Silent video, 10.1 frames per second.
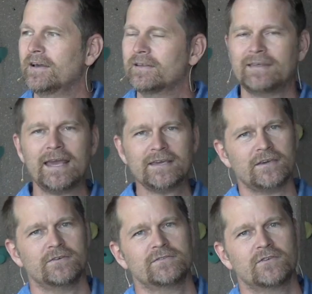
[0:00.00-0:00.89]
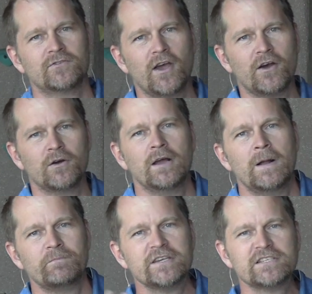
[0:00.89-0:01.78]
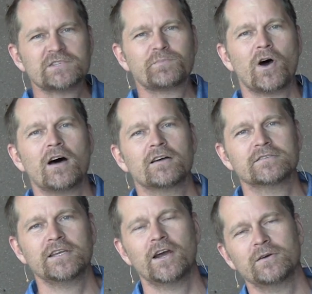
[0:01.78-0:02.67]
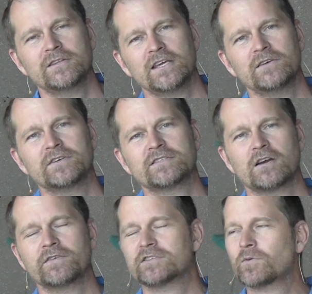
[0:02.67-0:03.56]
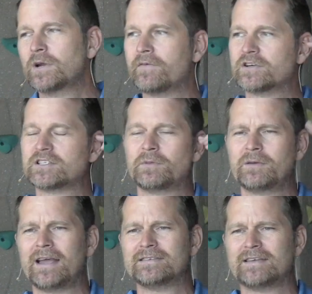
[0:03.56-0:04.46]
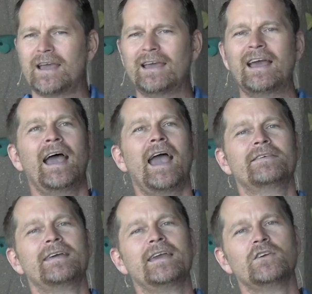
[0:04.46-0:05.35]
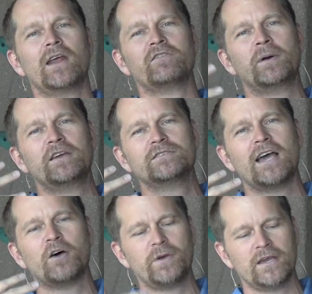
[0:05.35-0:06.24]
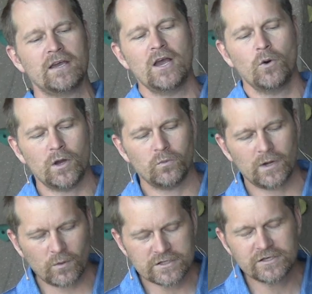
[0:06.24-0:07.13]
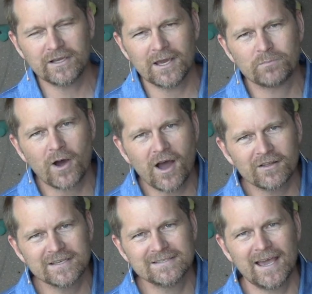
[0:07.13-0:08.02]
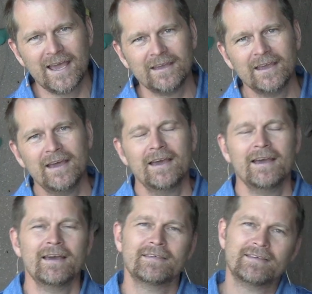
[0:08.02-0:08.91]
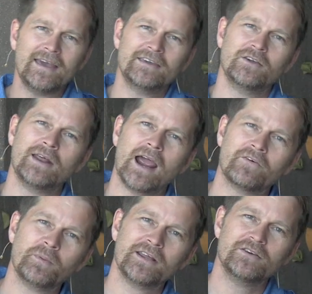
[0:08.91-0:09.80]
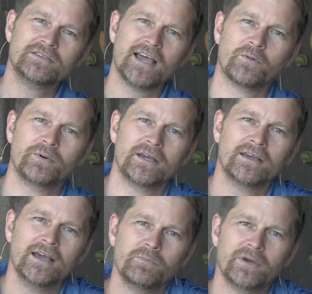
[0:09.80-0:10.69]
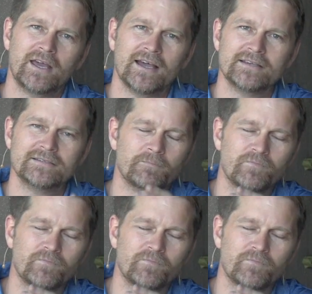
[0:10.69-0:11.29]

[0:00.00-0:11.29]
thank yous. So this is Paul's, you know, at the end of a service or whatever, somebody might say, hey, thank you to everybody who's helping. What I want you to get, Paul is saying, thank you to everybody who's helping because,